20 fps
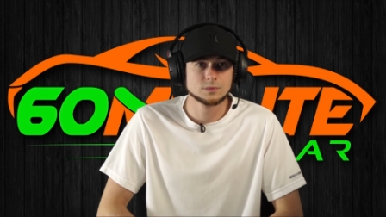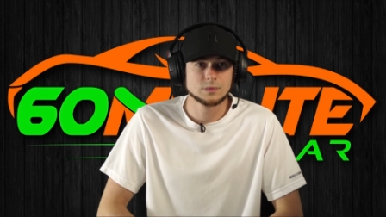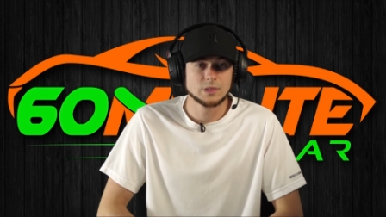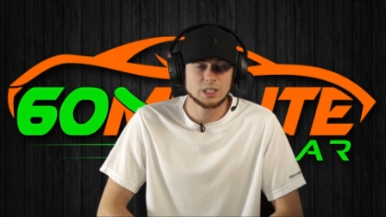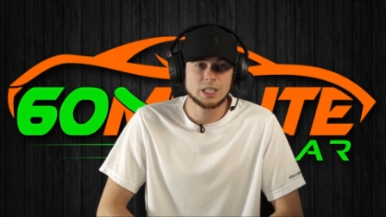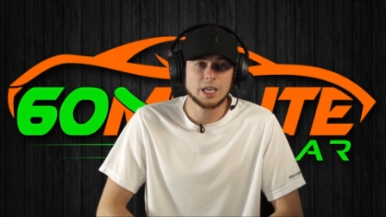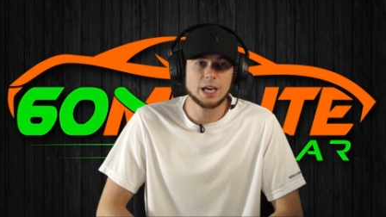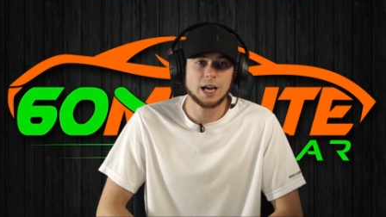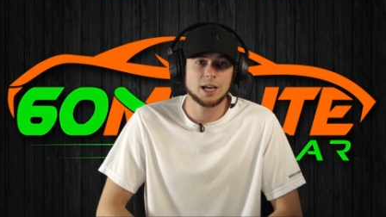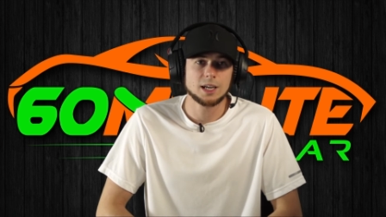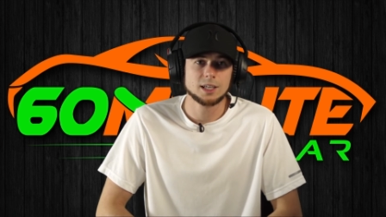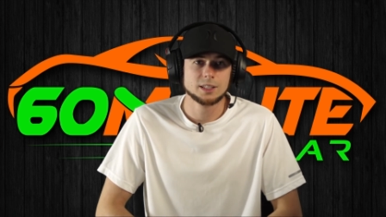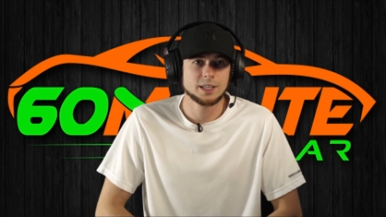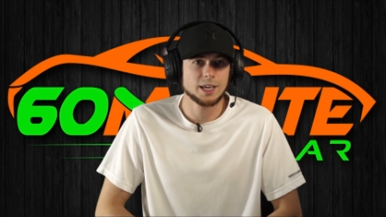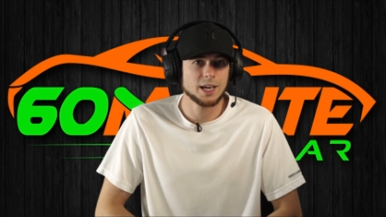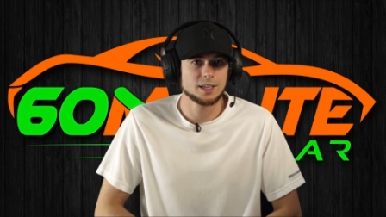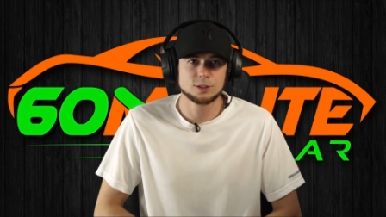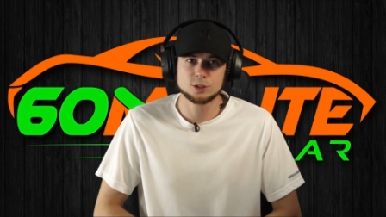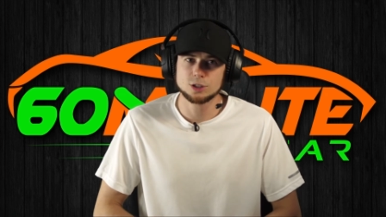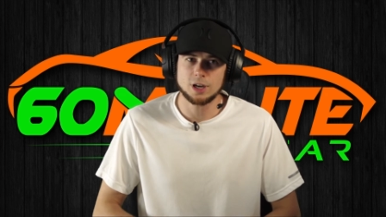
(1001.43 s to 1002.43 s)
Yeah,
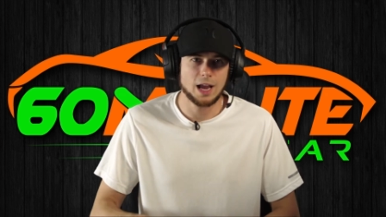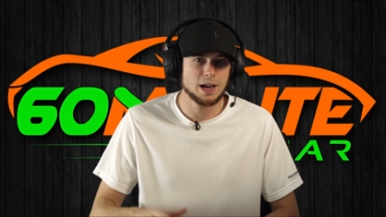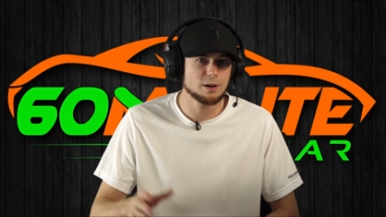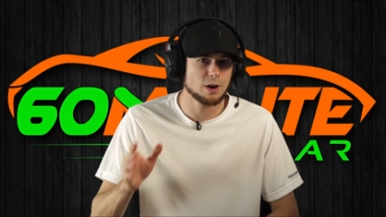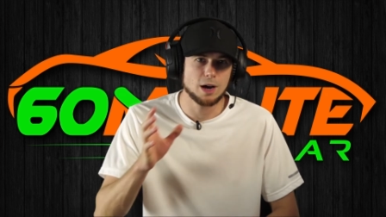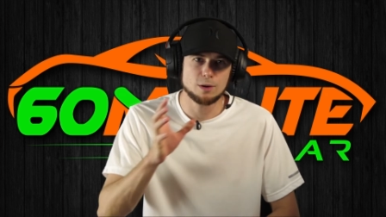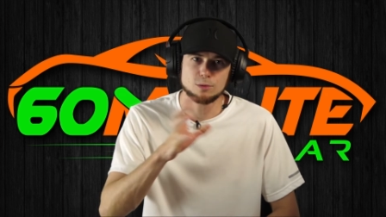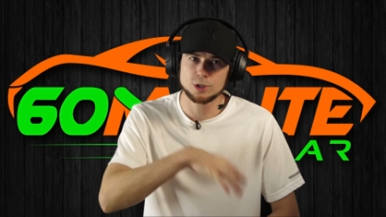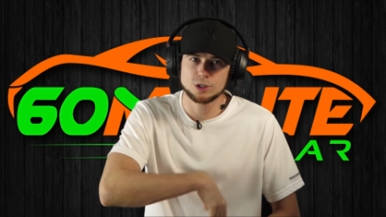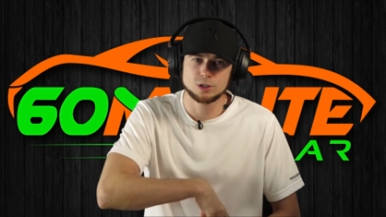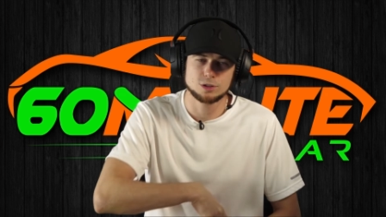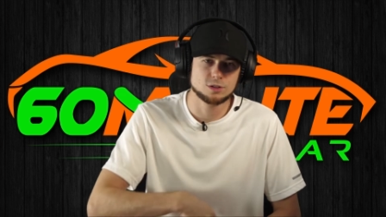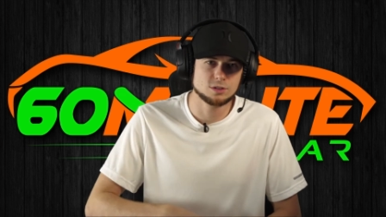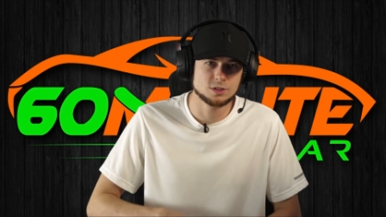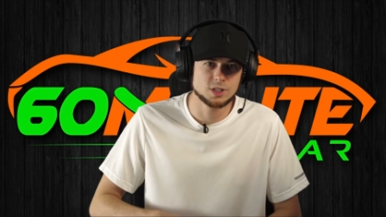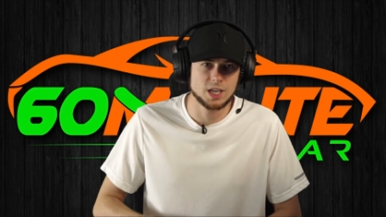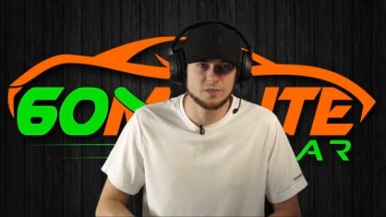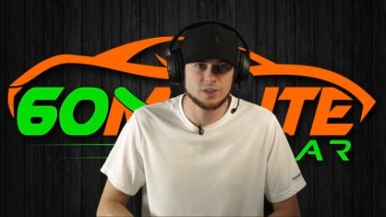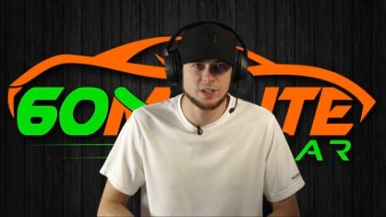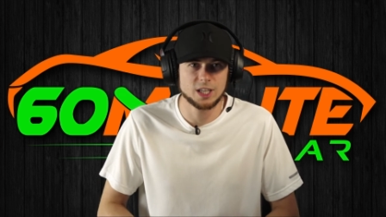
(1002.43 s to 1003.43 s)
yeah, dude, I, I want you to
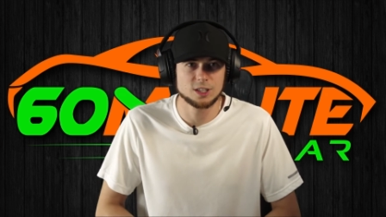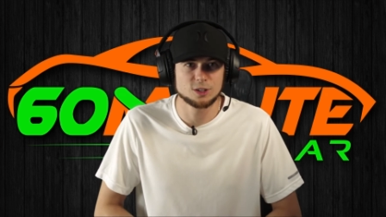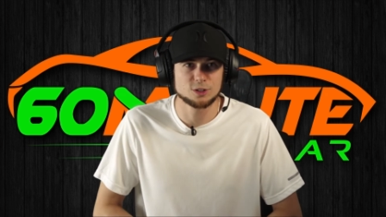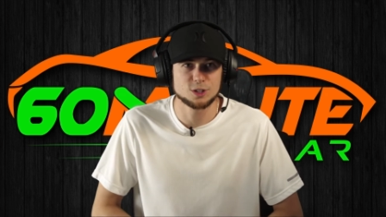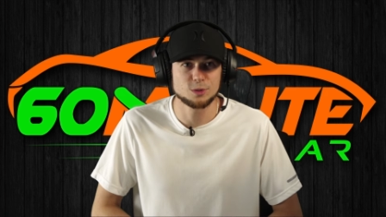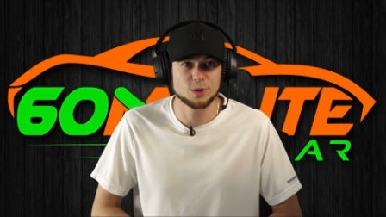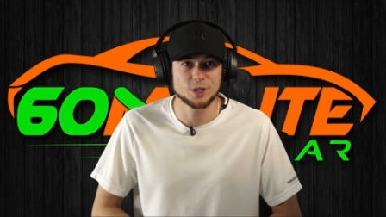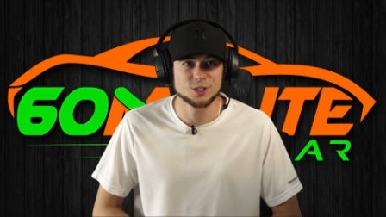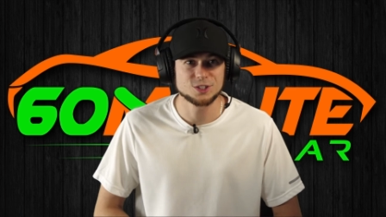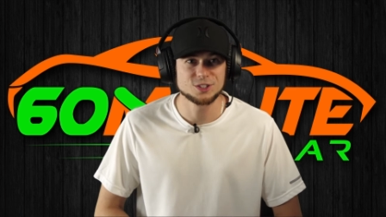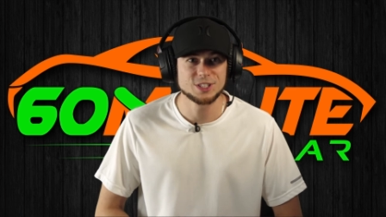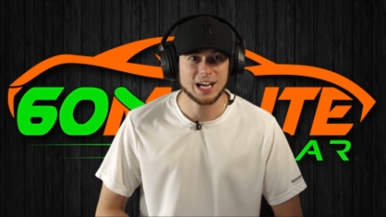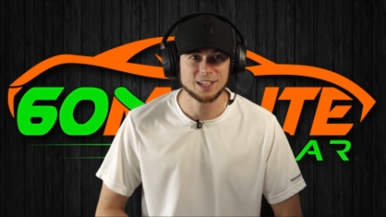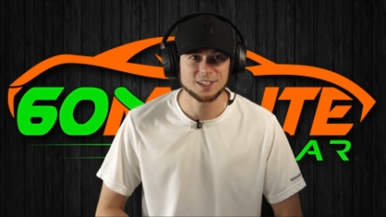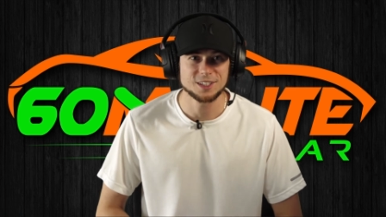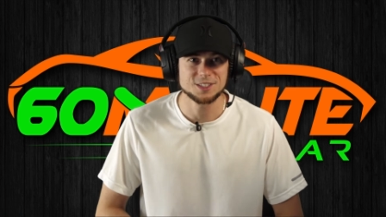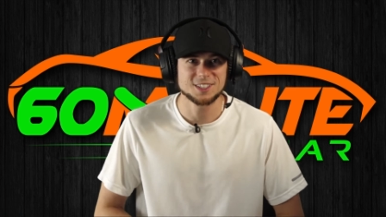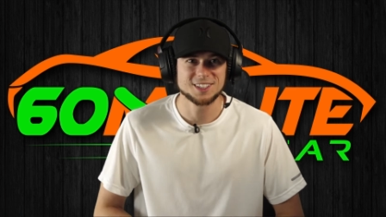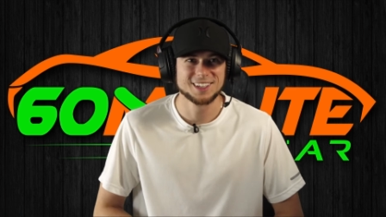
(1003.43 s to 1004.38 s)
save another two hundred dollars.